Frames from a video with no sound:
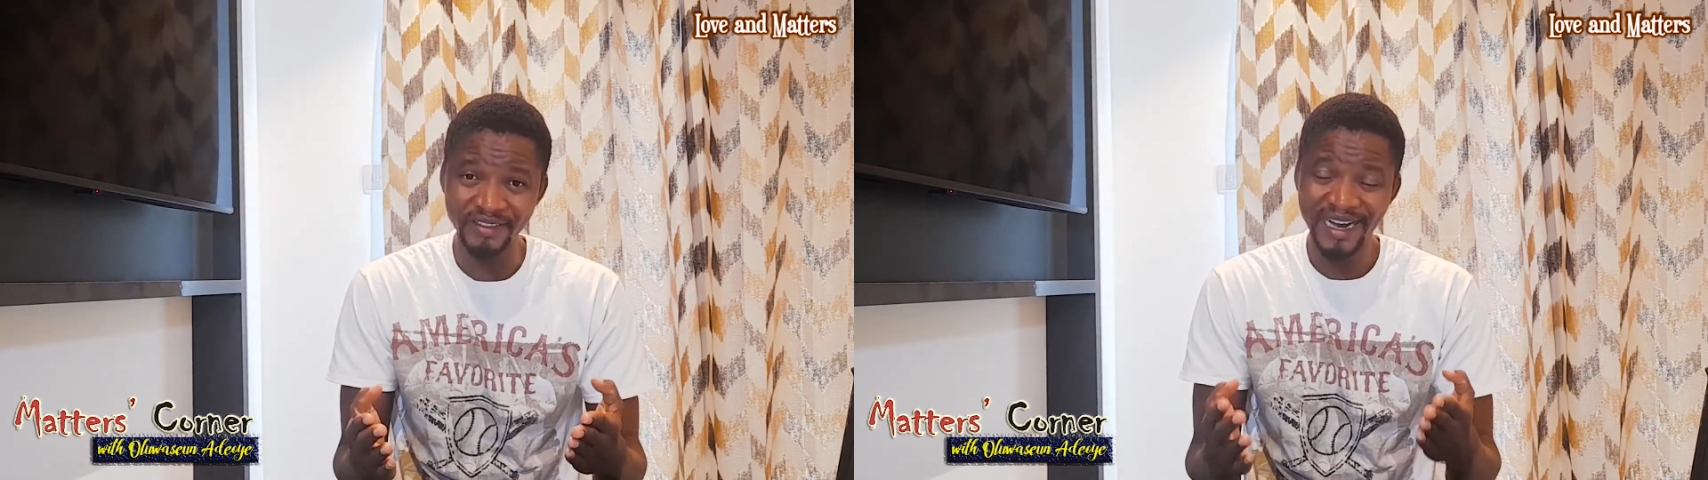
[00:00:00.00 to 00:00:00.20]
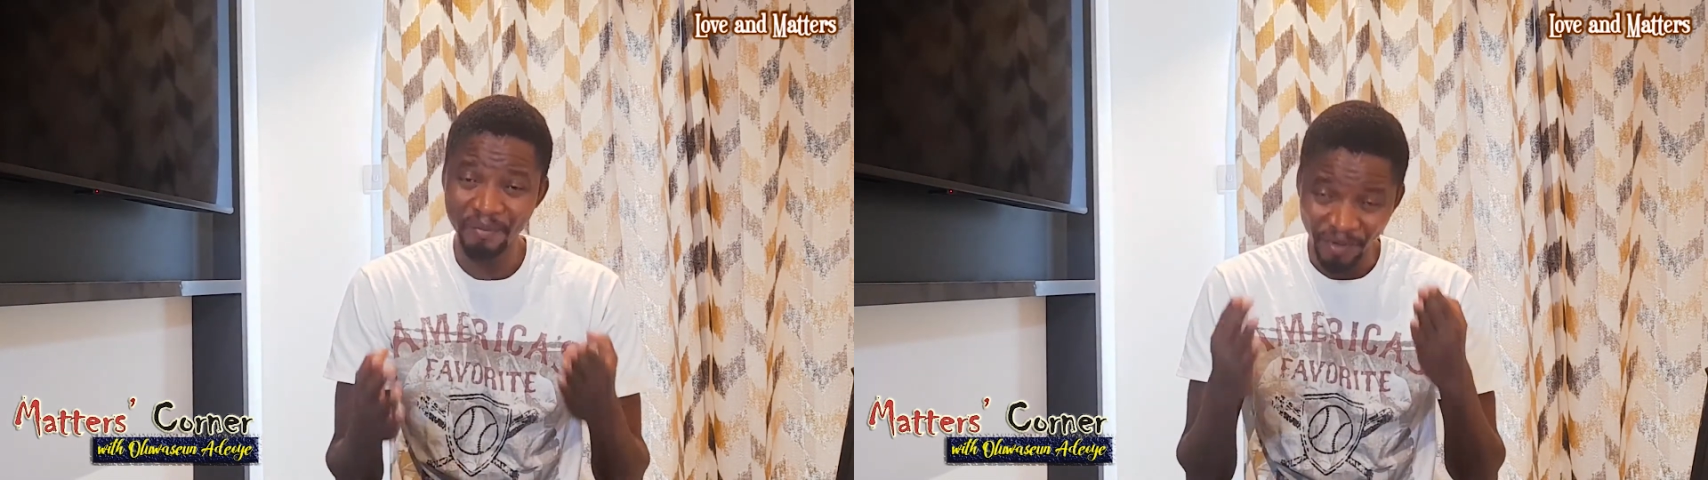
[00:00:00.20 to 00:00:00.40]

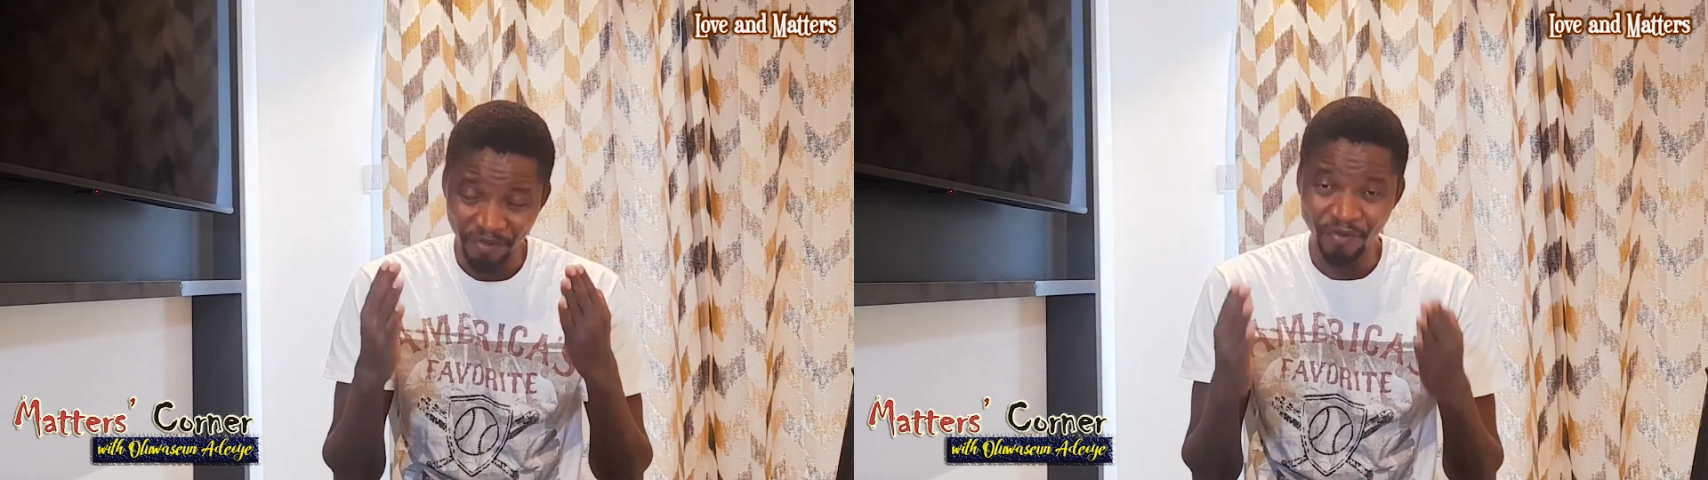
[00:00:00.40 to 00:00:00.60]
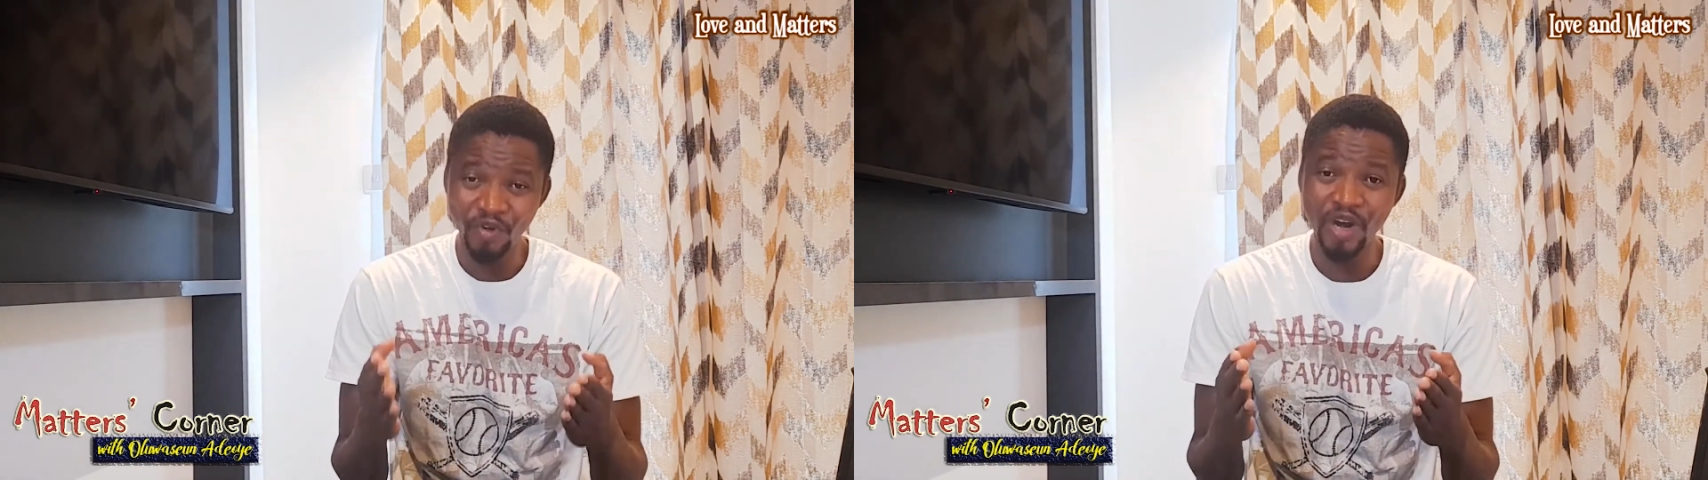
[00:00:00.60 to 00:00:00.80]
And
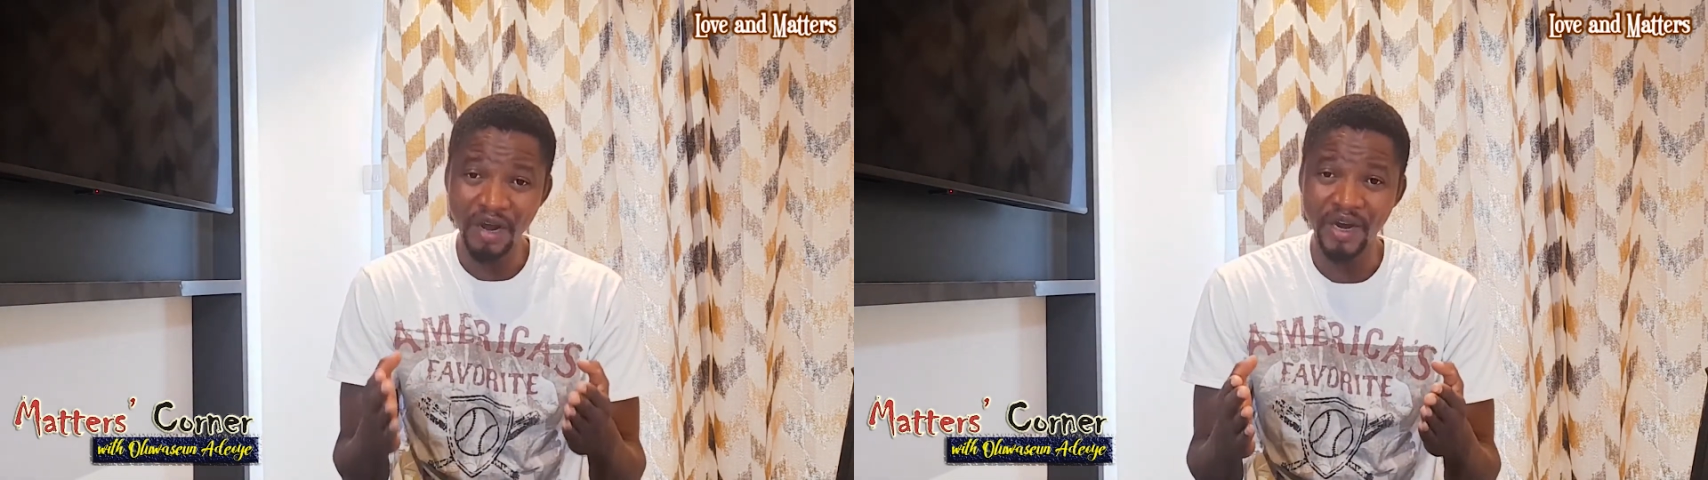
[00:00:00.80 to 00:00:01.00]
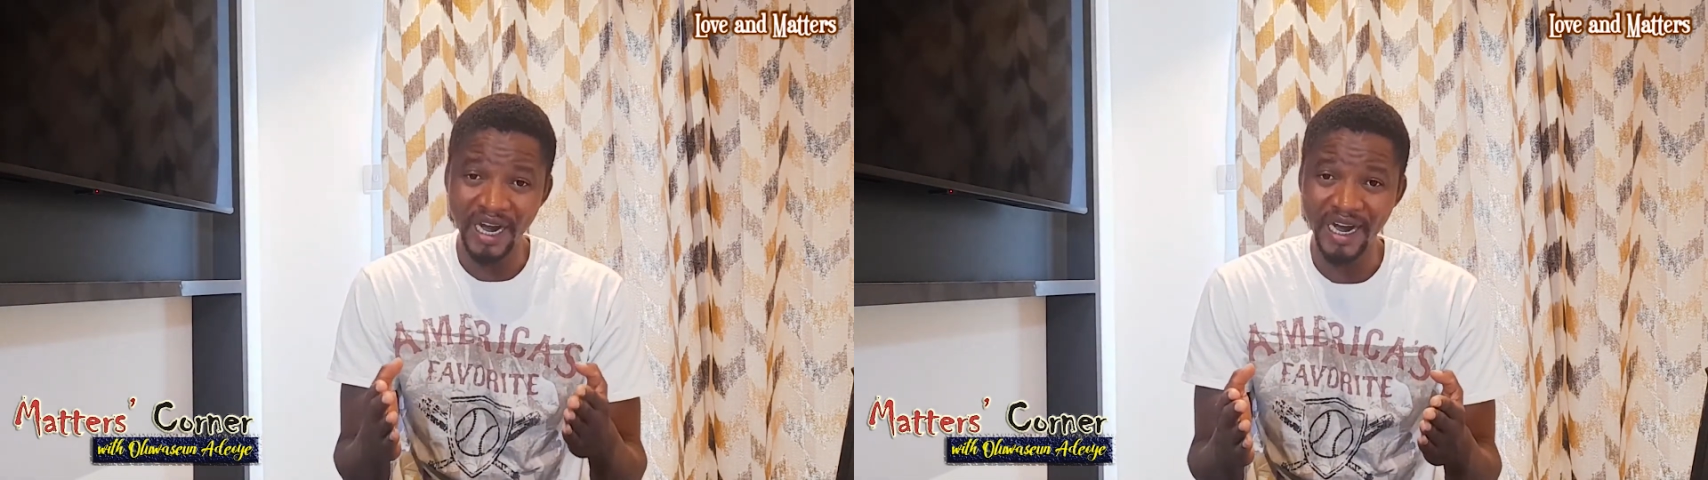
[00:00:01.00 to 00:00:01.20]
before
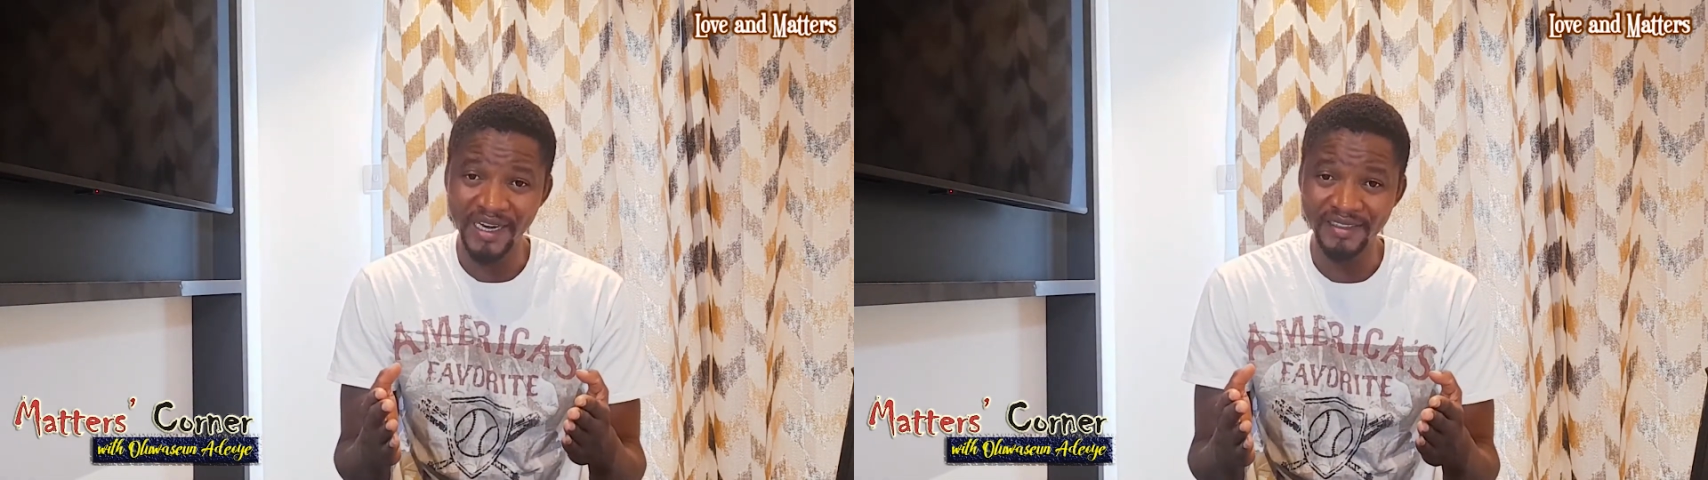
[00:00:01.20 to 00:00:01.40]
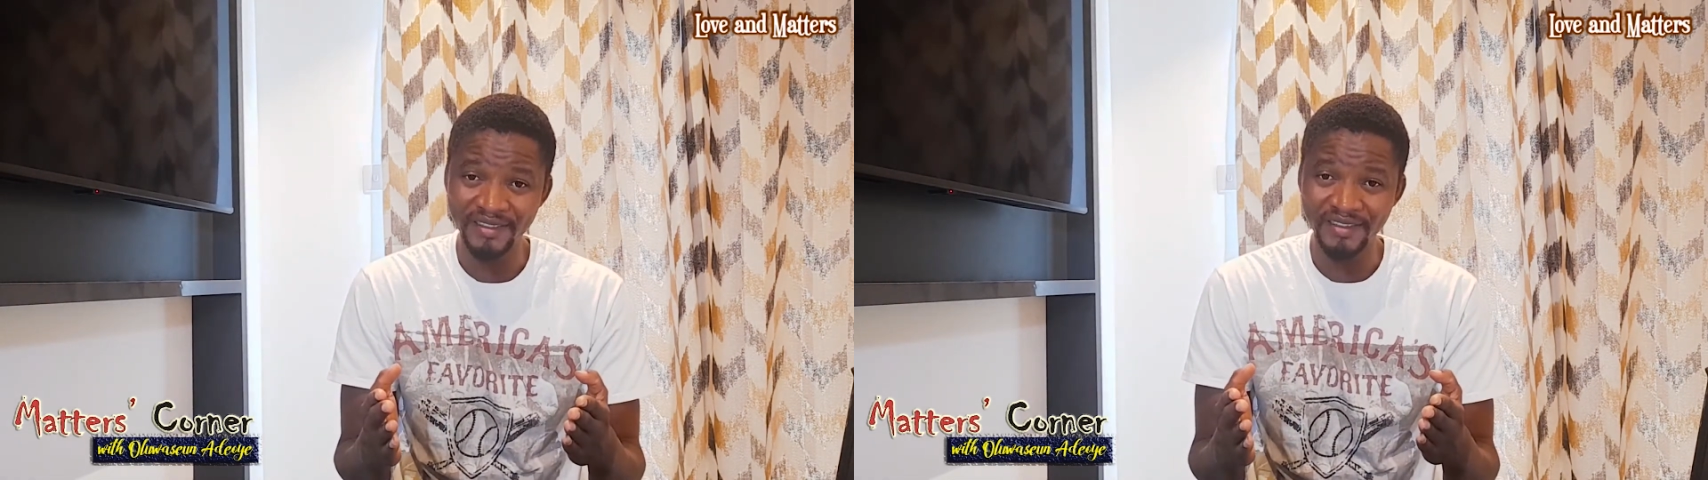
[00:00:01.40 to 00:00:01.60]
our eyes,